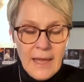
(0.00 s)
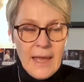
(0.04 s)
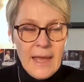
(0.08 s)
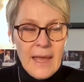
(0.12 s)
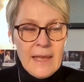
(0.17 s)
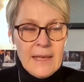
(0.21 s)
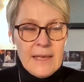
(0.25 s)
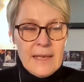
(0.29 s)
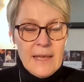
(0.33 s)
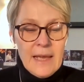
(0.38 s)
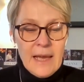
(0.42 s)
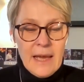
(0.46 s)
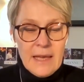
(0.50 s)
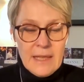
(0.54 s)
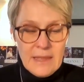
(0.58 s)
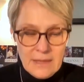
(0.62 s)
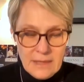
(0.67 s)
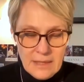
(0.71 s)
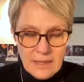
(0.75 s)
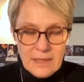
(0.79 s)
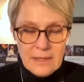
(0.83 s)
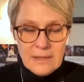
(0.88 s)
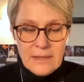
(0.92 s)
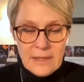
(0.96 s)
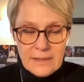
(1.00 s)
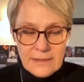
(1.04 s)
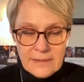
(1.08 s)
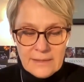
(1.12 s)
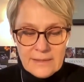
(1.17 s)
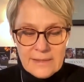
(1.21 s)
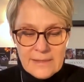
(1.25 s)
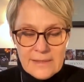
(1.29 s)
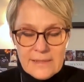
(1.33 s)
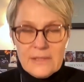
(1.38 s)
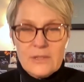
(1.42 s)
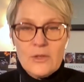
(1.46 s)
And I think that
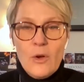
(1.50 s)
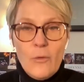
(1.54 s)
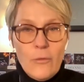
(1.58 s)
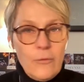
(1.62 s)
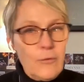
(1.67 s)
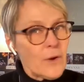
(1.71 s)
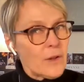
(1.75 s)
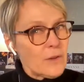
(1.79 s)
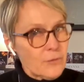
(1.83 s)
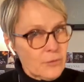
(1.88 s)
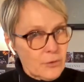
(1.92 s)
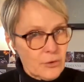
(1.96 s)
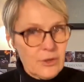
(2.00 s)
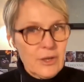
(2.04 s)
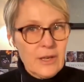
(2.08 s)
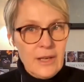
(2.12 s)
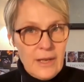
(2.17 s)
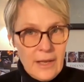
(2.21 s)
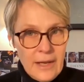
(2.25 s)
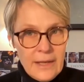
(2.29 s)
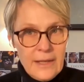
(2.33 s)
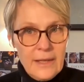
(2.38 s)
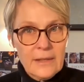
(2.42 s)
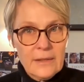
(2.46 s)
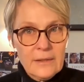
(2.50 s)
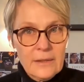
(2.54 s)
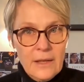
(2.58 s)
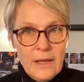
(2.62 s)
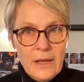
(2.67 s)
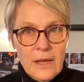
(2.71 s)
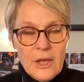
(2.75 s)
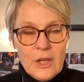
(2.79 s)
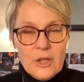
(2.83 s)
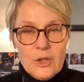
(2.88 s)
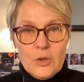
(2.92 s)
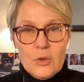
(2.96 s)
it is so fun for the client
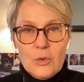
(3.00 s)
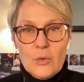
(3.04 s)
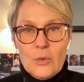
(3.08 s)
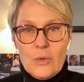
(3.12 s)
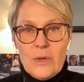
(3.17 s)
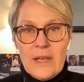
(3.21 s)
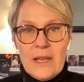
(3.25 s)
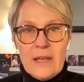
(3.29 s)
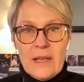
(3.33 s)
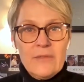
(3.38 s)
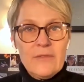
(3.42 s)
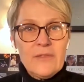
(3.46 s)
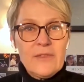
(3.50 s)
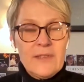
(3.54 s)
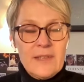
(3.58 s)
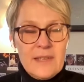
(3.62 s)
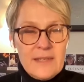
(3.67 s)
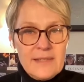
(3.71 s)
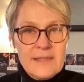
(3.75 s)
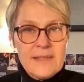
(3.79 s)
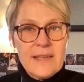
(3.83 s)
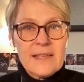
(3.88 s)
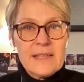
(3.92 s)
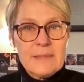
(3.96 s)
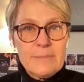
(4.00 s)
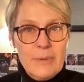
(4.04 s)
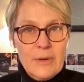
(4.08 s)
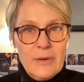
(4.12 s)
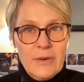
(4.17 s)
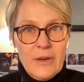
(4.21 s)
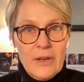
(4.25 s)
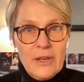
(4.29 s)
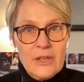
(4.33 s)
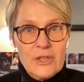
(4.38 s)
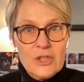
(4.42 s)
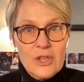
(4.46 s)
to live this
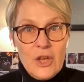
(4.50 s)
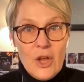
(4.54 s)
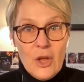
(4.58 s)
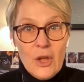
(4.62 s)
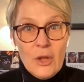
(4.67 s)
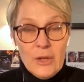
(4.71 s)
experience